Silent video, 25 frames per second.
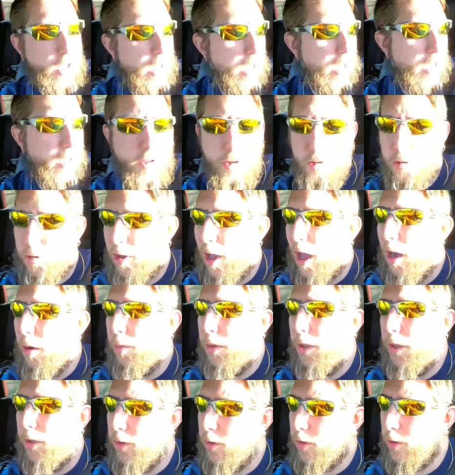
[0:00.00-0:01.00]
and use Hot
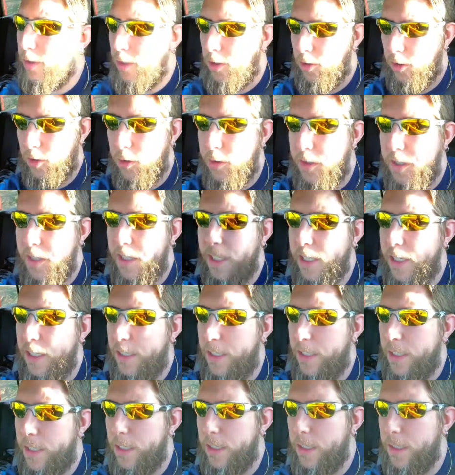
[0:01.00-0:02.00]
Wheels, and so he
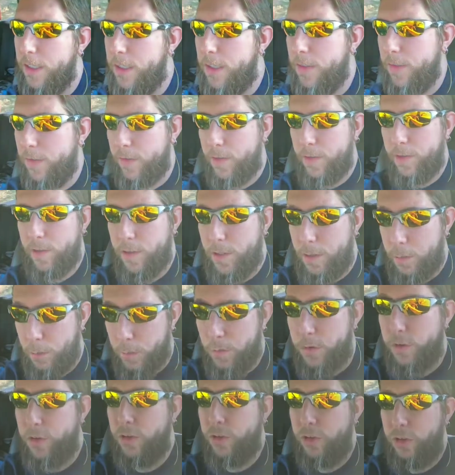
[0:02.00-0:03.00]
did, and it
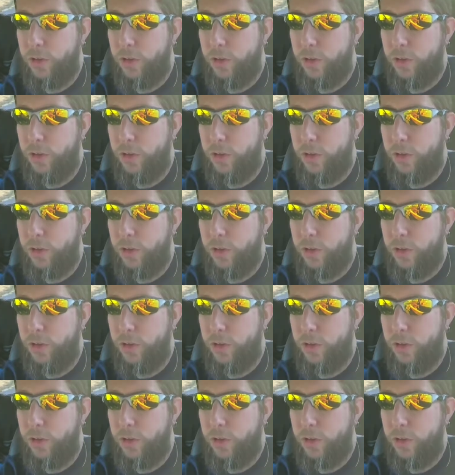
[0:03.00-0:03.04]
was